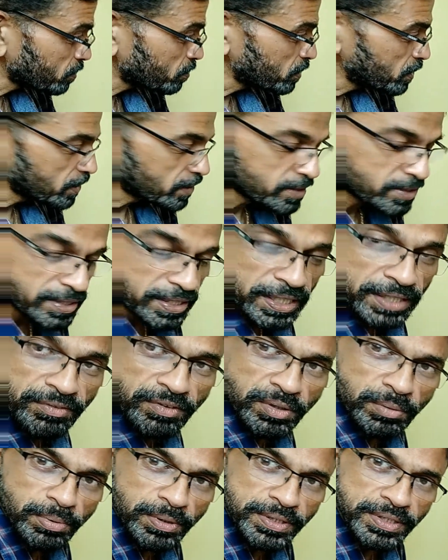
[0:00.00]
term here is
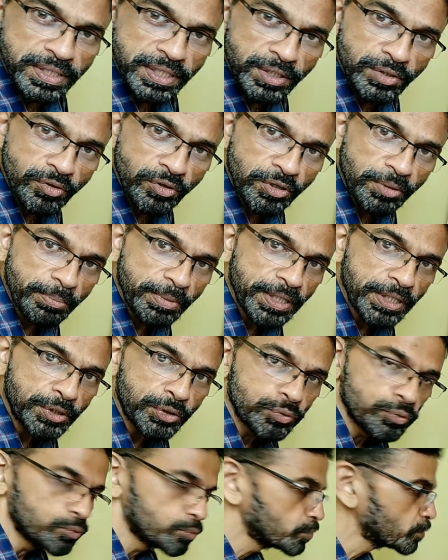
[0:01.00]
E1 plus E0 by
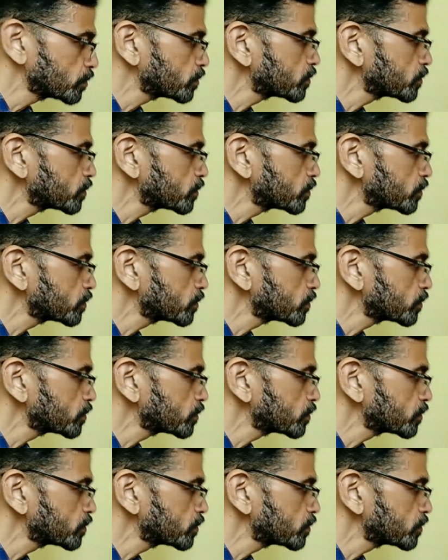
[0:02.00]
2.